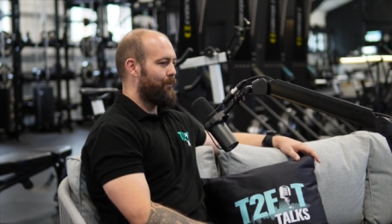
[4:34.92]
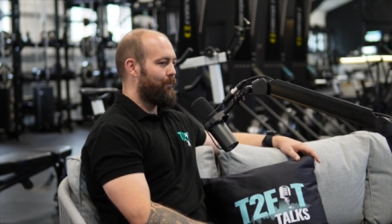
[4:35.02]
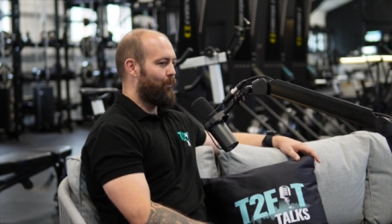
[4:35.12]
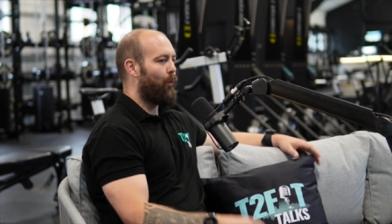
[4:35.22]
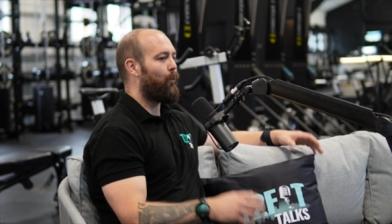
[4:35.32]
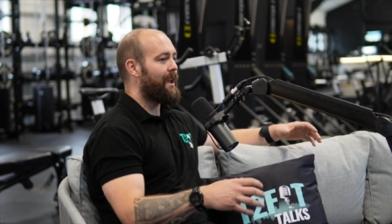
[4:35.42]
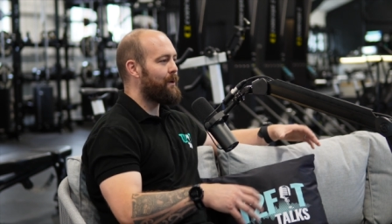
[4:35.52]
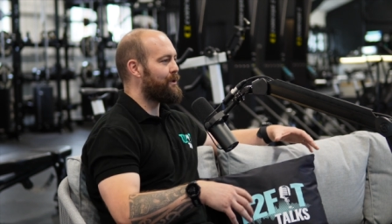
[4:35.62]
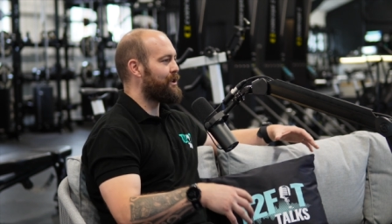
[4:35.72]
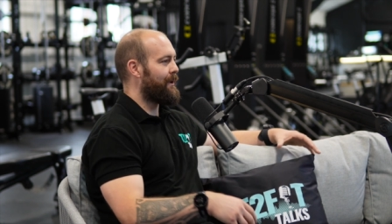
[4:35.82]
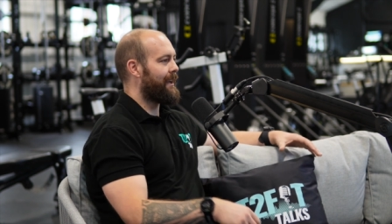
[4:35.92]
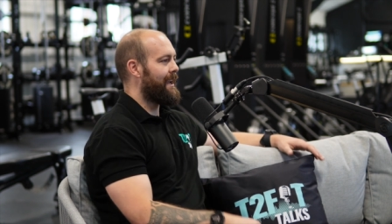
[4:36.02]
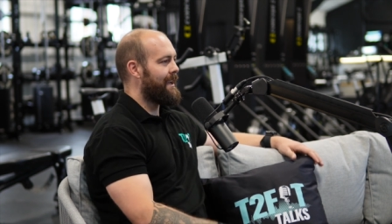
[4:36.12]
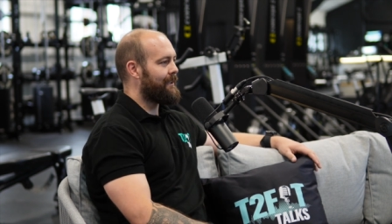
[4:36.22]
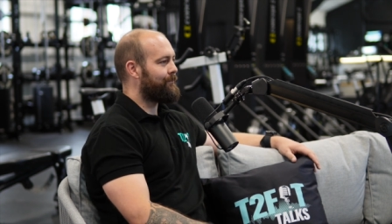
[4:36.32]
what we were doing
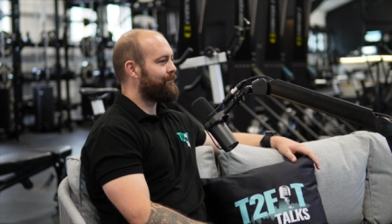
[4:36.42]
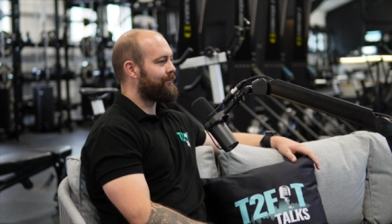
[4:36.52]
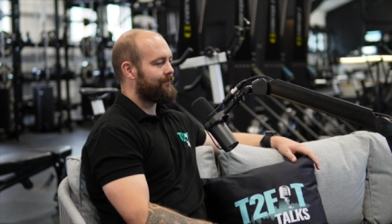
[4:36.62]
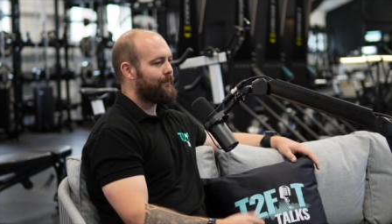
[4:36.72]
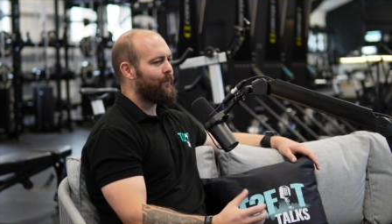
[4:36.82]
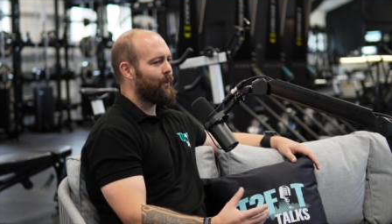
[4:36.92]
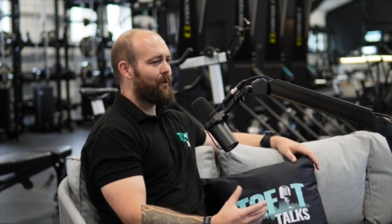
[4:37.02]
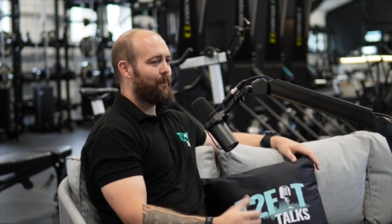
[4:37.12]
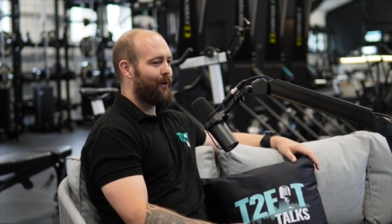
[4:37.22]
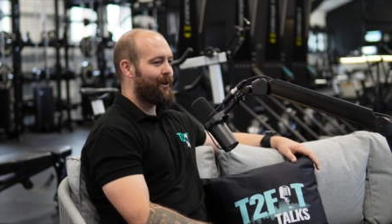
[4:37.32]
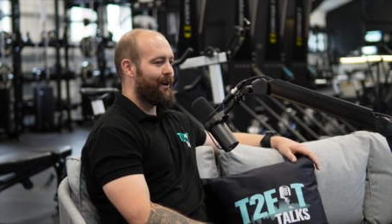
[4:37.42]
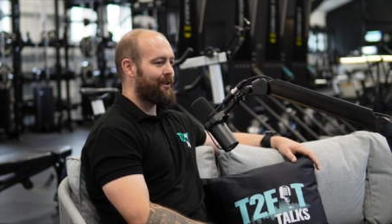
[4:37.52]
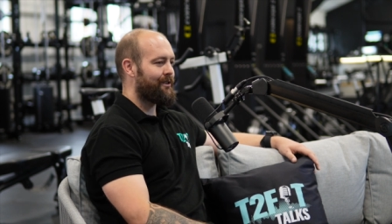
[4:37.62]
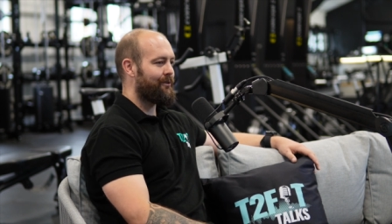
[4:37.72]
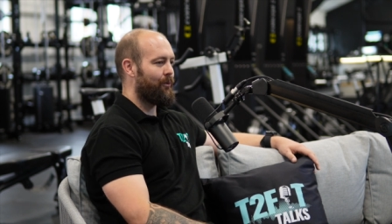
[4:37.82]
here with
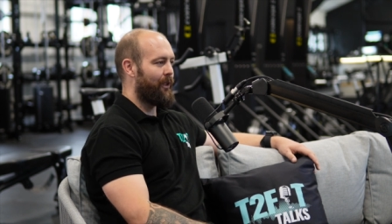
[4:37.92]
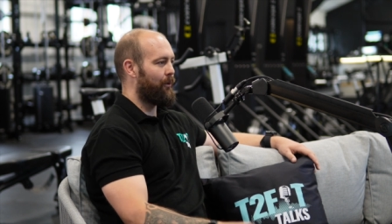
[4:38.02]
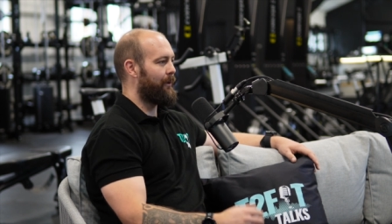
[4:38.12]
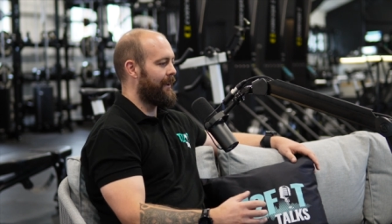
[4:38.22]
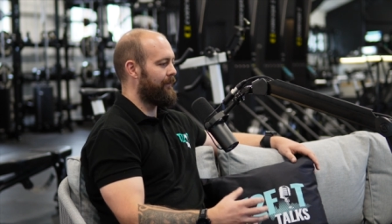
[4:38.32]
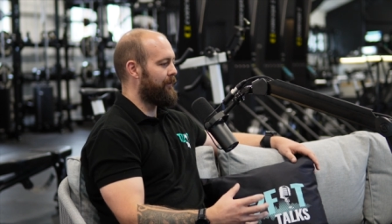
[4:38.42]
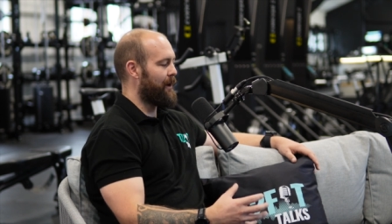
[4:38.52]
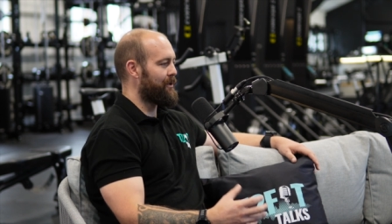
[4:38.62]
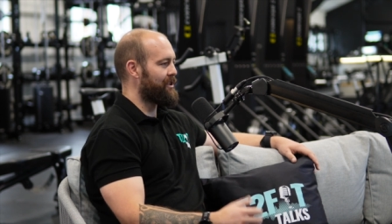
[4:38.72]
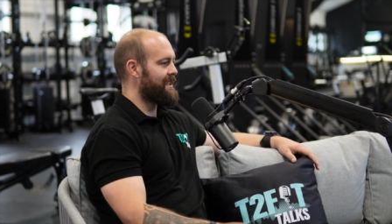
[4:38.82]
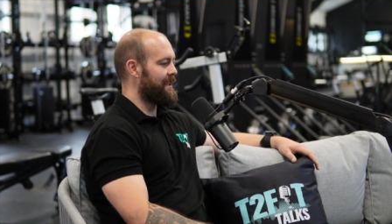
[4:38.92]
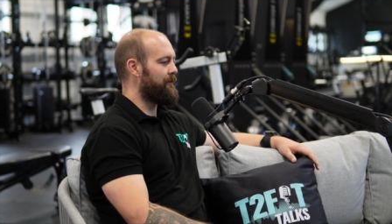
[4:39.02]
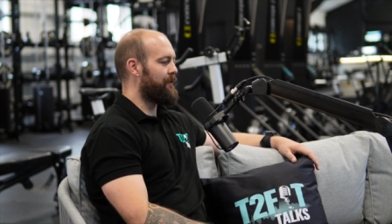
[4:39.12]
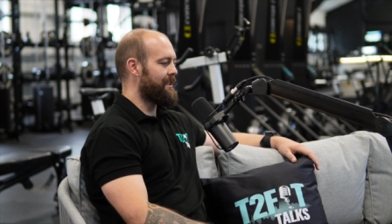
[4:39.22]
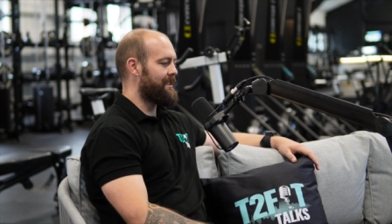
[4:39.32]
podcasts, although very much in its
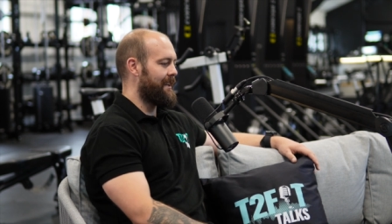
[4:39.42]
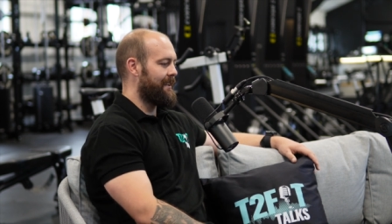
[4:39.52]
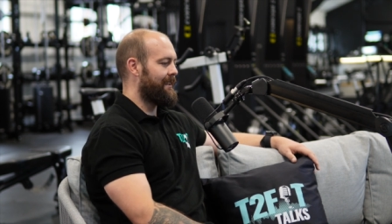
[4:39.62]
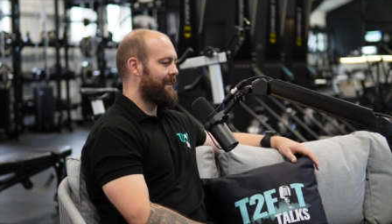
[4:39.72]
infancy,